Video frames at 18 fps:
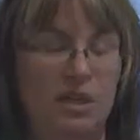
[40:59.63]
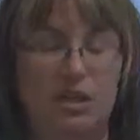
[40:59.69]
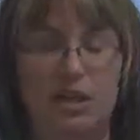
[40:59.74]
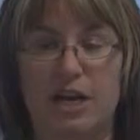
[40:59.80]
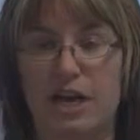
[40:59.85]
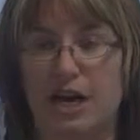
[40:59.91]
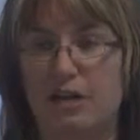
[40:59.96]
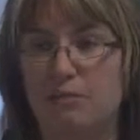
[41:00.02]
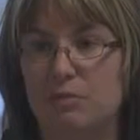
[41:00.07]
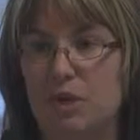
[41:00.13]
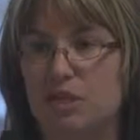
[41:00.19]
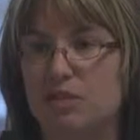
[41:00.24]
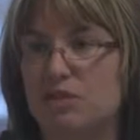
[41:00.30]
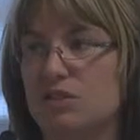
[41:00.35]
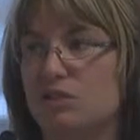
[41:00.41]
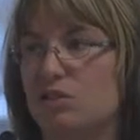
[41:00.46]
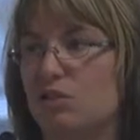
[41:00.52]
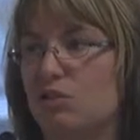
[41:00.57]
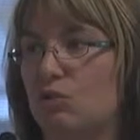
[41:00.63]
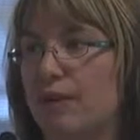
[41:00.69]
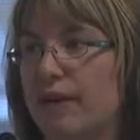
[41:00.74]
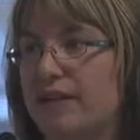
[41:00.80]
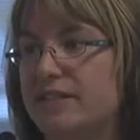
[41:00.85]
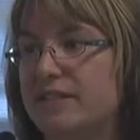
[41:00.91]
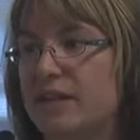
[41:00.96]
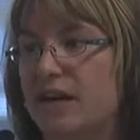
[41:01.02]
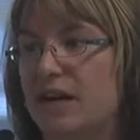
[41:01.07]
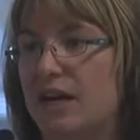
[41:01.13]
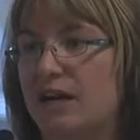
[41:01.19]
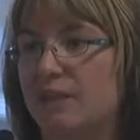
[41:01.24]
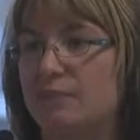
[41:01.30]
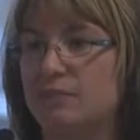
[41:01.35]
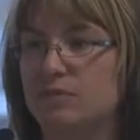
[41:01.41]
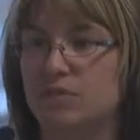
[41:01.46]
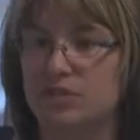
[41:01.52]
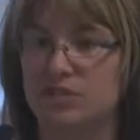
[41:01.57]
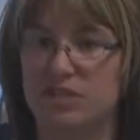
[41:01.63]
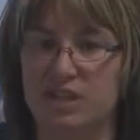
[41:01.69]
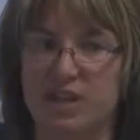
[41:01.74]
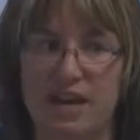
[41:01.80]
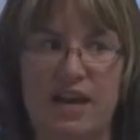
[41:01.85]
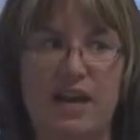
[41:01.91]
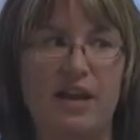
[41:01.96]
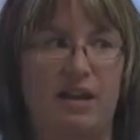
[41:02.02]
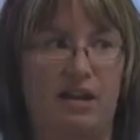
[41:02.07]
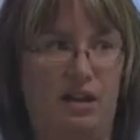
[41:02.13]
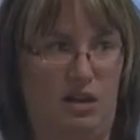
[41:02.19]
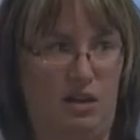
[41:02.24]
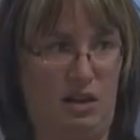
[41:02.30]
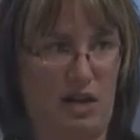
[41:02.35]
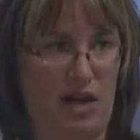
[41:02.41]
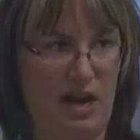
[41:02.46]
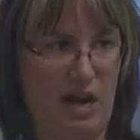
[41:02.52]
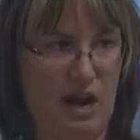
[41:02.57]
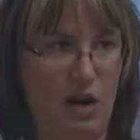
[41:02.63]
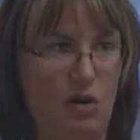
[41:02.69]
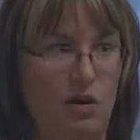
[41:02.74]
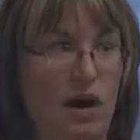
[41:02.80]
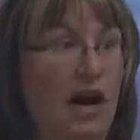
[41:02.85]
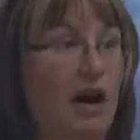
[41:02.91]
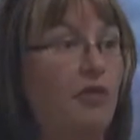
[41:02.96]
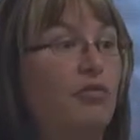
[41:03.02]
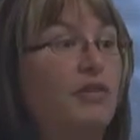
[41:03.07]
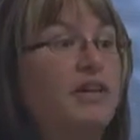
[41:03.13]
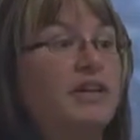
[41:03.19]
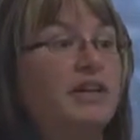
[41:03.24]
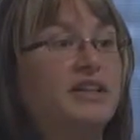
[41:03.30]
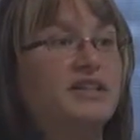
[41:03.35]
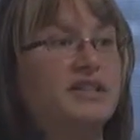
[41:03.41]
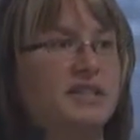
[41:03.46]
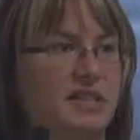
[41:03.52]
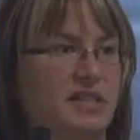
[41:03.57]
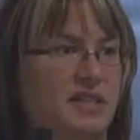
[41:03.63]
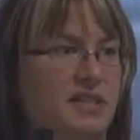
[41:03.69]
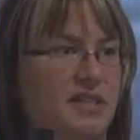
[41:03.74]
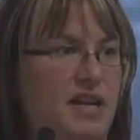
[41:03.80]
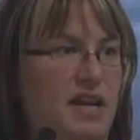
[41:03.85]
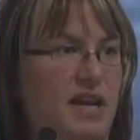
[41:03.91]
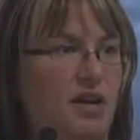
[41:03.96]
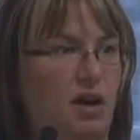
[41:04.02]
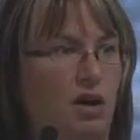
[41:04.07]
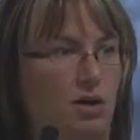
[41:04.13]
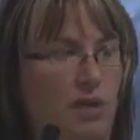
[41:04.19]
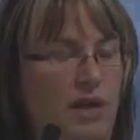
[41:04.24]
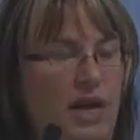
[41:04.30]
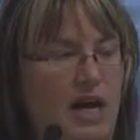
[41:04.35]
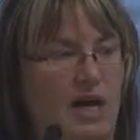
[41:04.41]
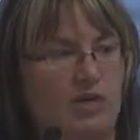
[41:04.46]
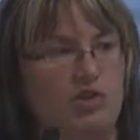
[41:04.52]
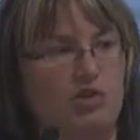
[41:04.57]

9 months is a great time to say, how have we done since then? Are we on